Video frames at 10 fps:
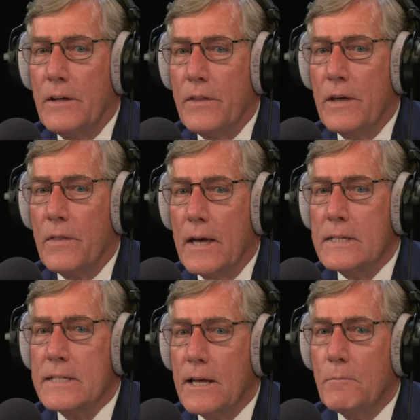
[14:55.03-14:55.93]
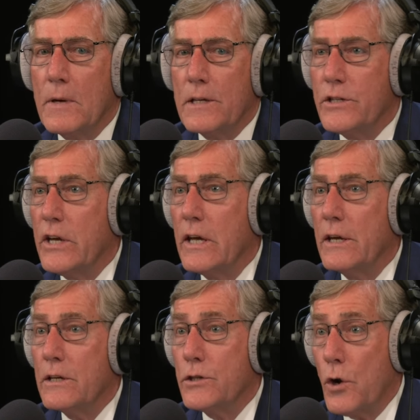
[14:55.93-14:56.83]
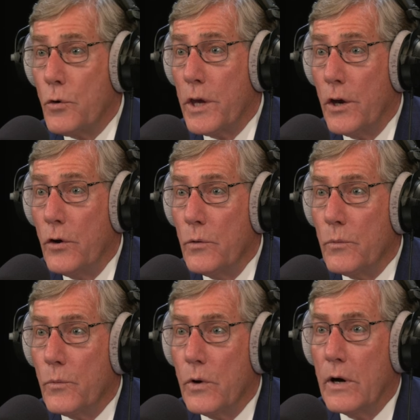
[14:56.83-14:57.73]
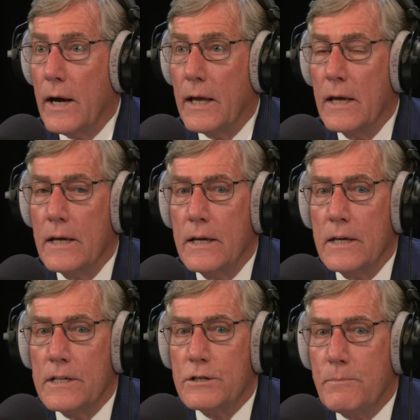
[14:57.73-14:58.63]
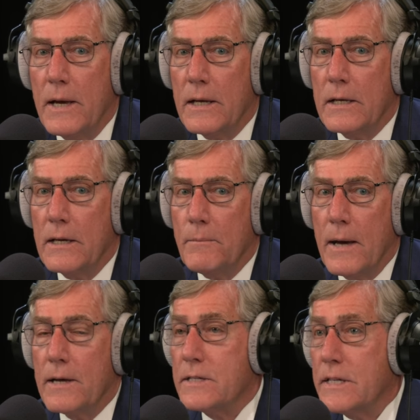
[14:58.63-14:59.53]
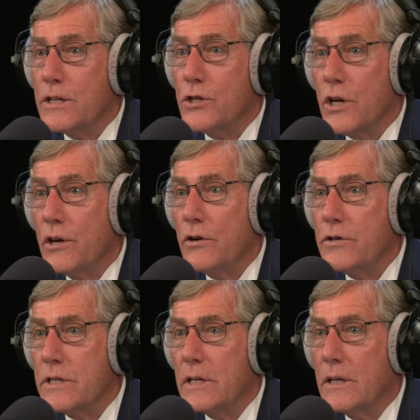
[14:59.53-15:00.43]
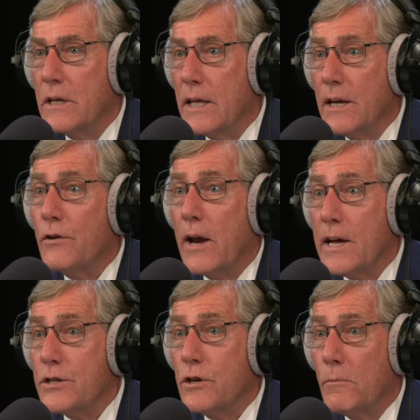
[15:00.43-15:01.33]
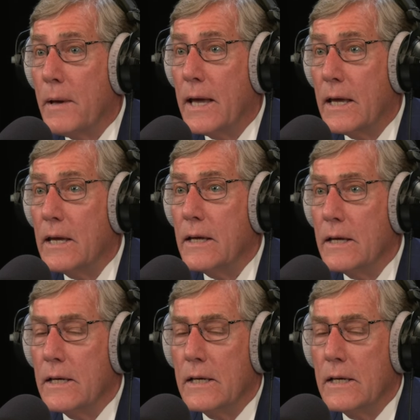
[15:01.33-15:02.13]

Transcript: uh, then they sent me to Tokyo, where I spent about six years in international banking,